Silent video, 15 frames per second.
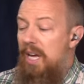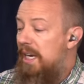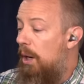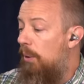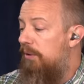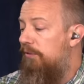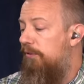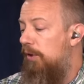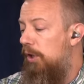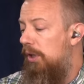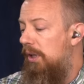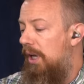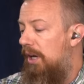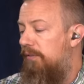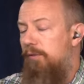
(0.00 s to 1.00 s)
Now, in
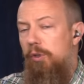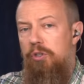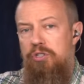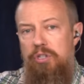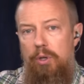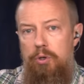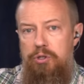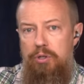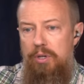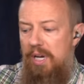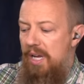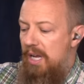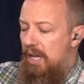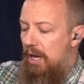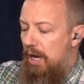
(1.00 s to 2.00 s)
full uh, full disclosure,
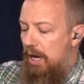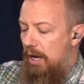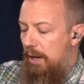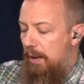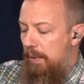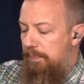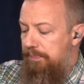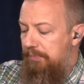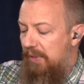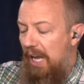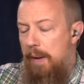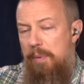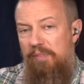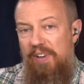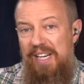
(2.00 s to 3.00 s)
uh,
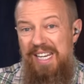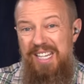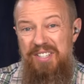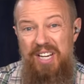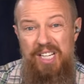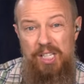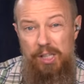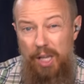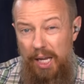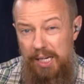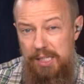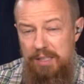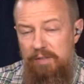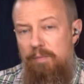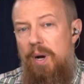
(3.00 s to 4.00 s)
is a
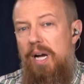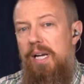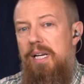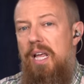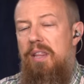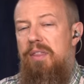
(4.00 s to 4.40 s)
client of mine.